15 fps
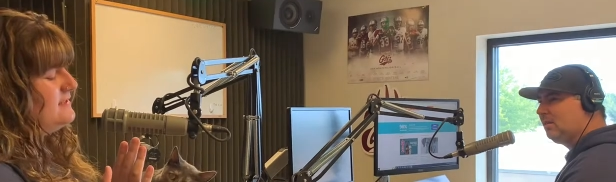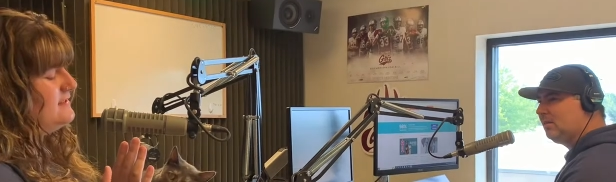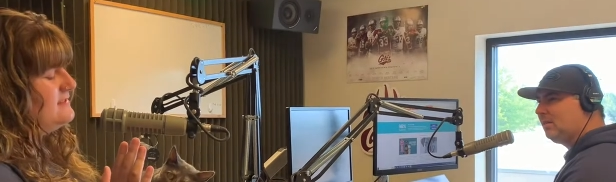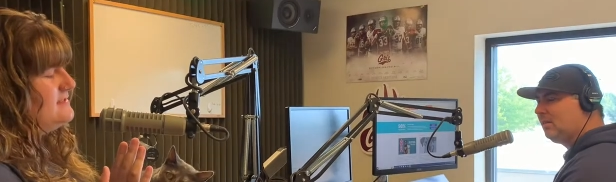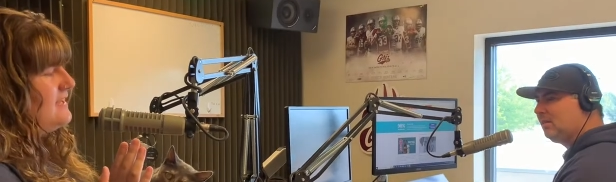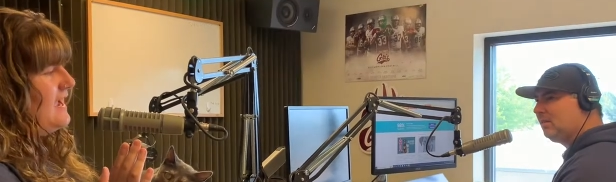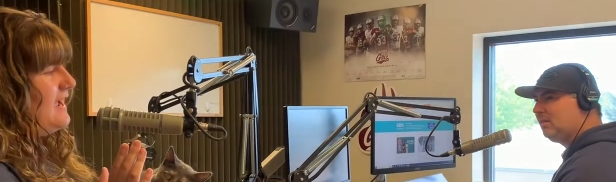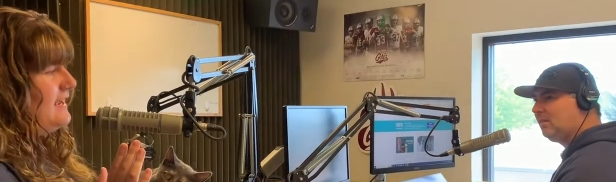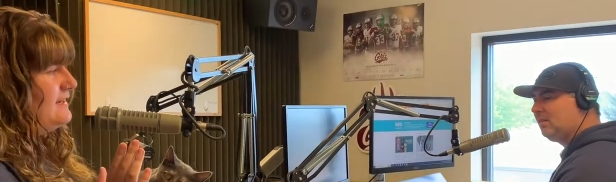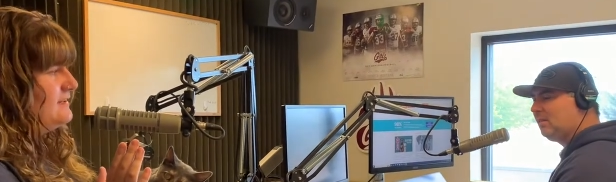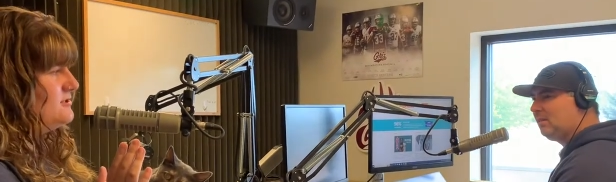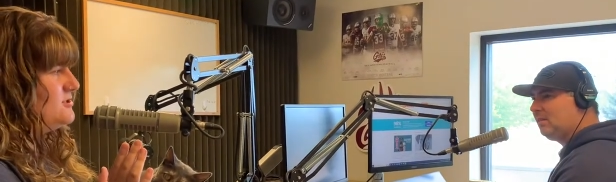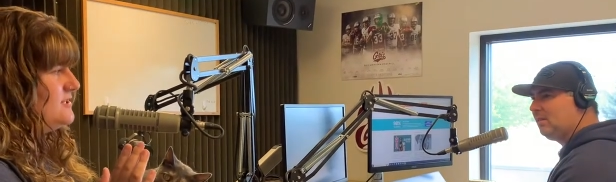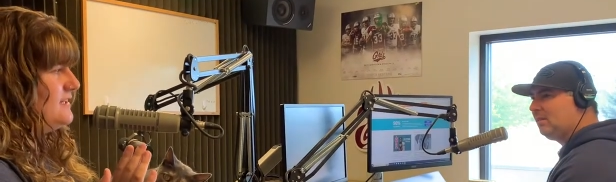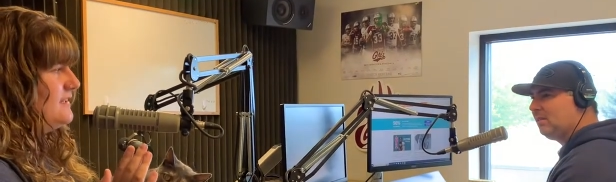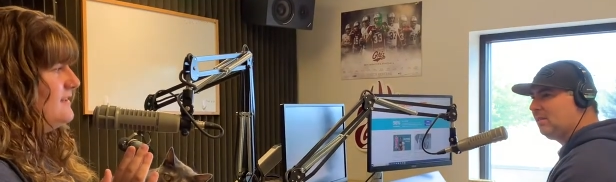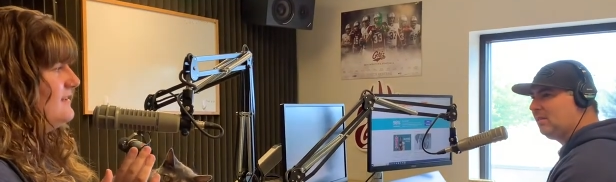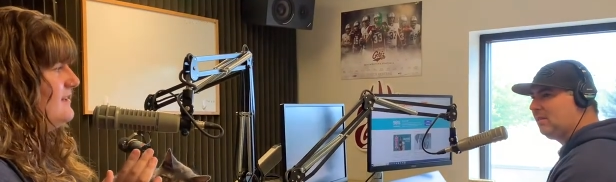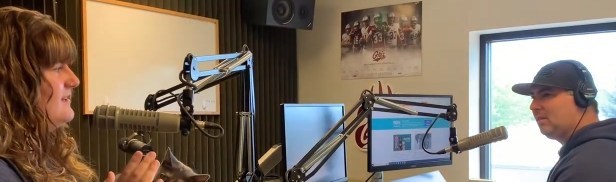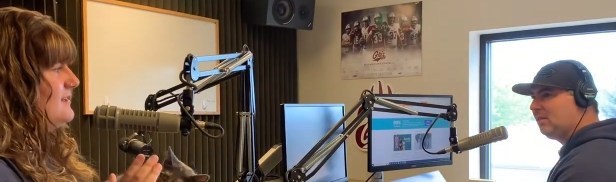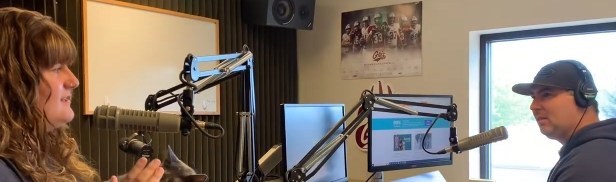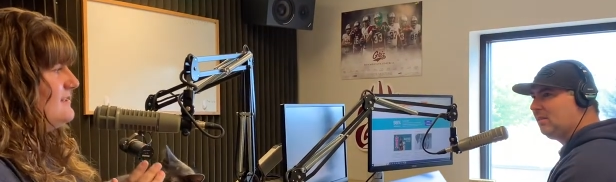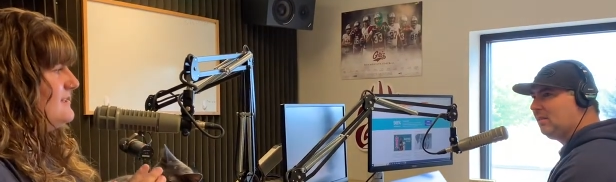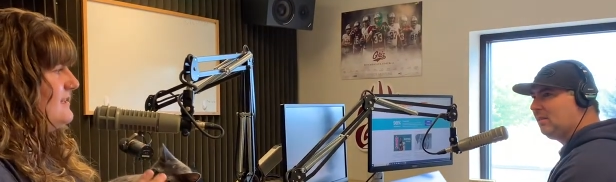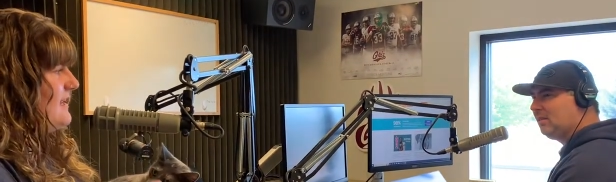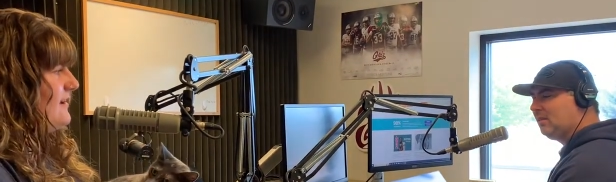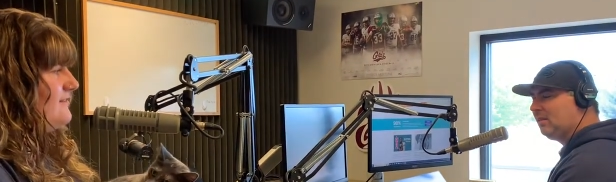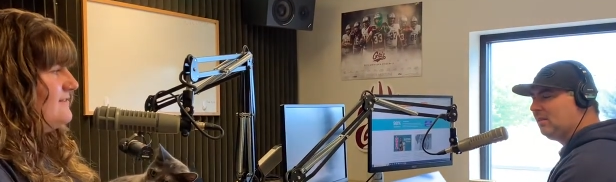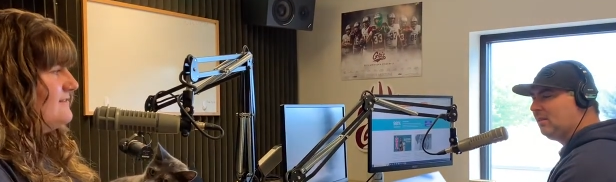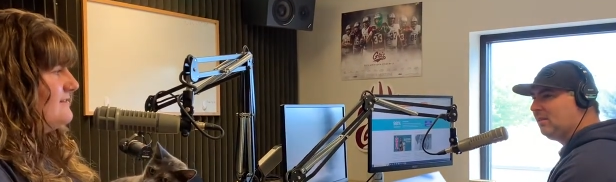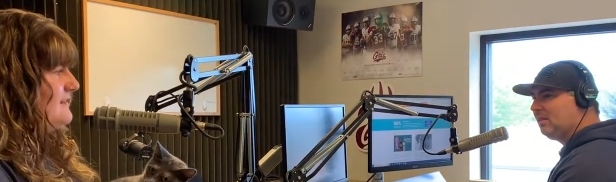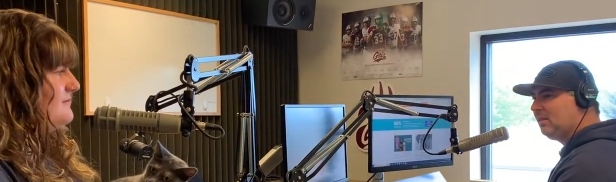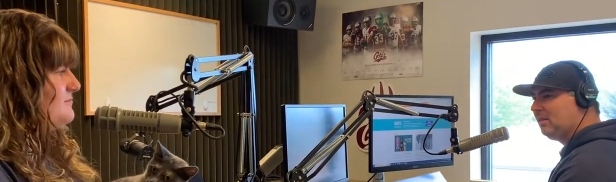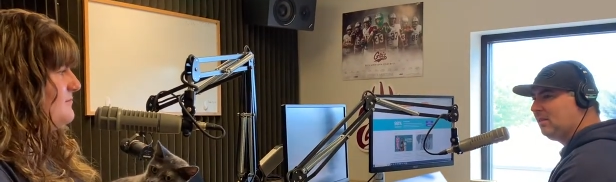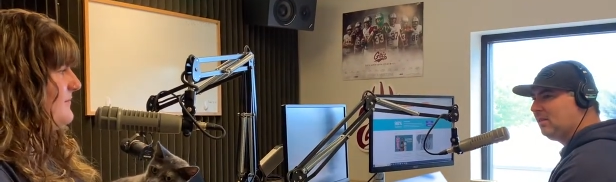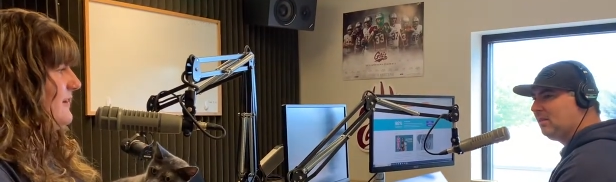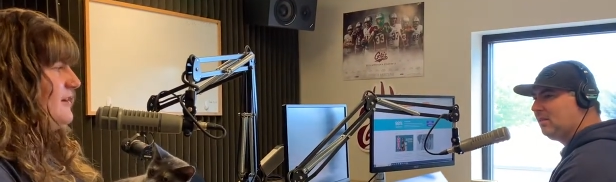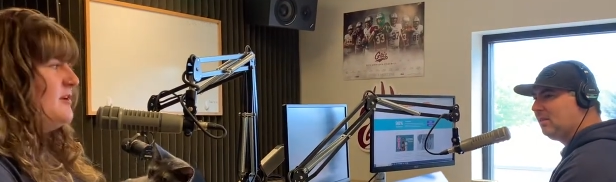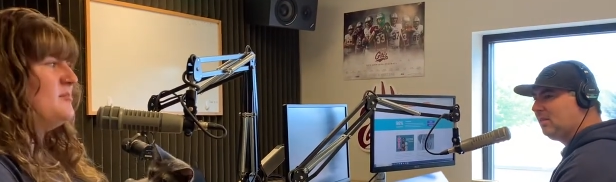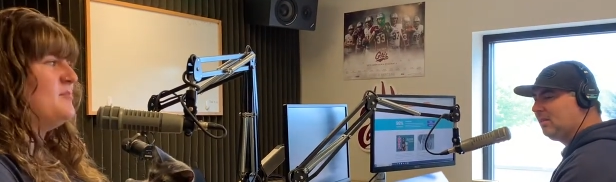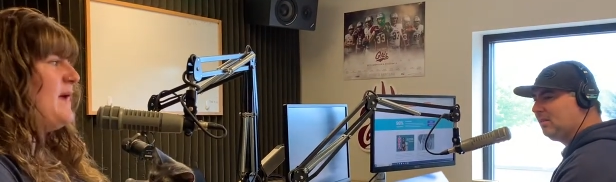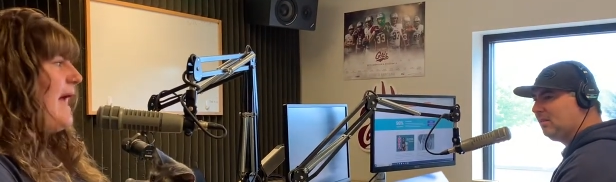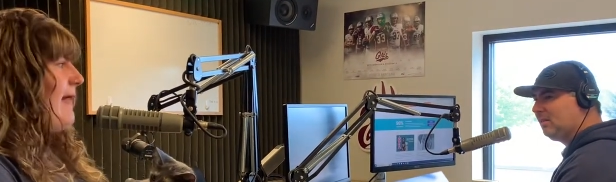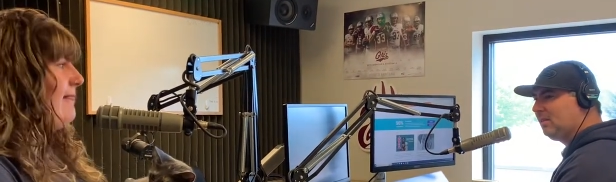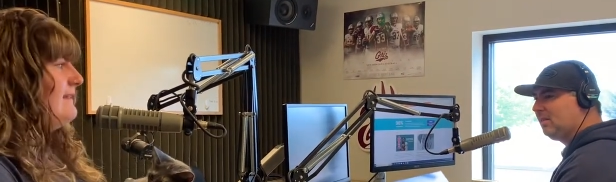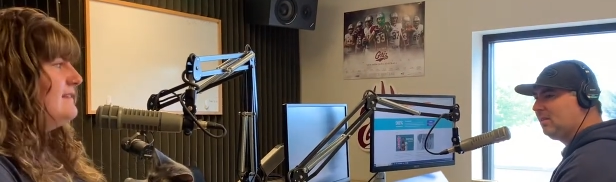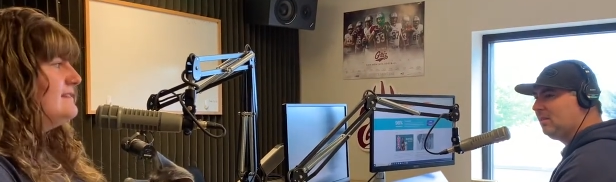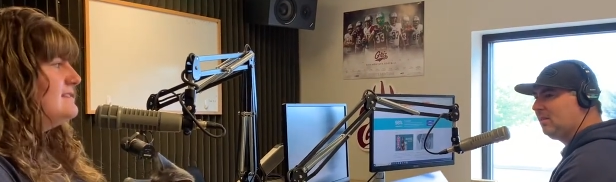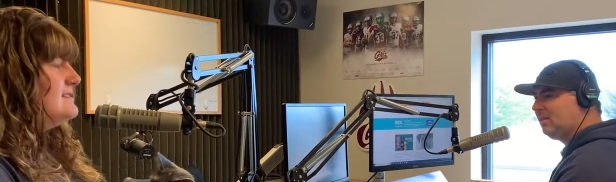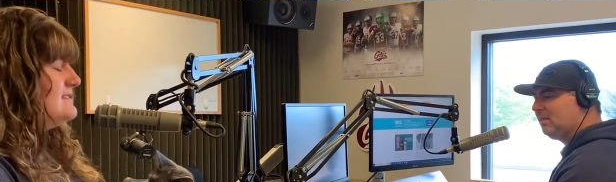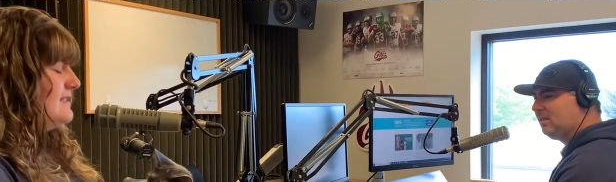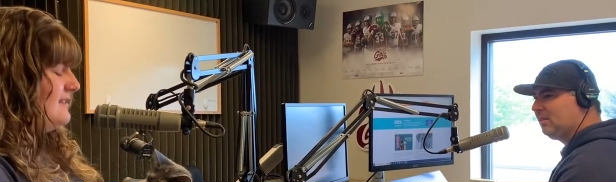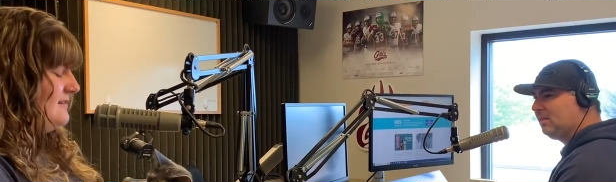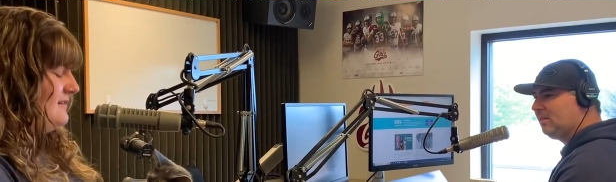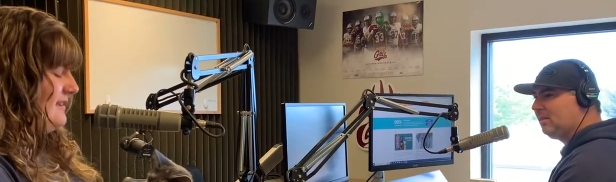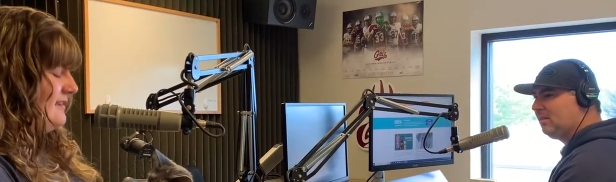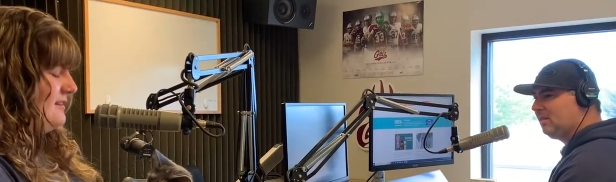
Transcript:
Speaker 1: the side and she didn't have very good balance and had